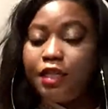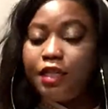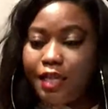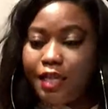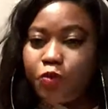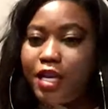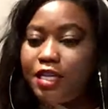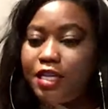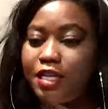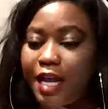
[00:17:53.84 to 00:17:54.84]
that's when
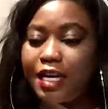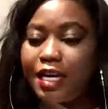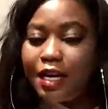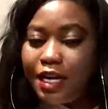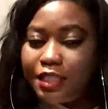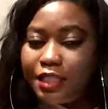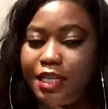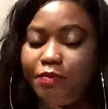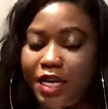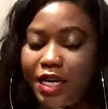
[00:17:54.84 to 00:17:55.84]
it started
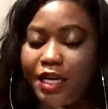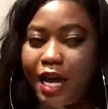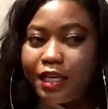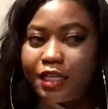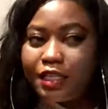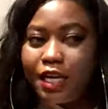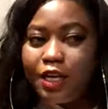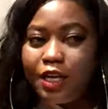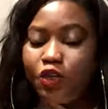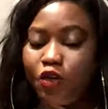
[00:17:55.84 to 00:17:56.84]
hitting me that,
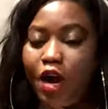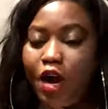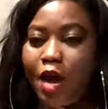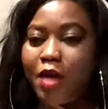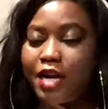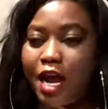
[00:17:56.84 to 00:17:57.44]
I might